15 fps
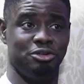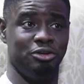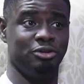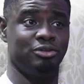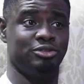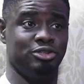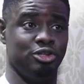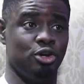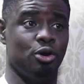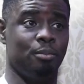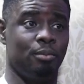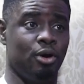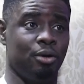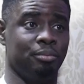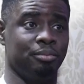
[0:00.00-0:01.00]
to, to your
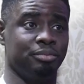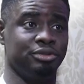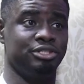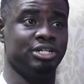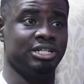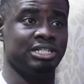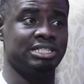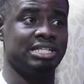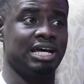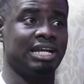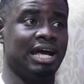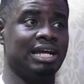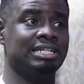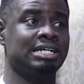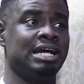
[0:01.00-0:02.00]
mom. Yes, Do you understand?
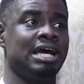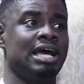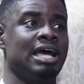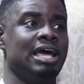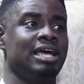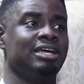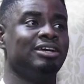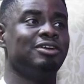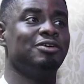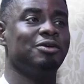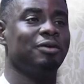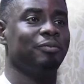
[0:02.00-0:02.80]
And yes. You know, it's a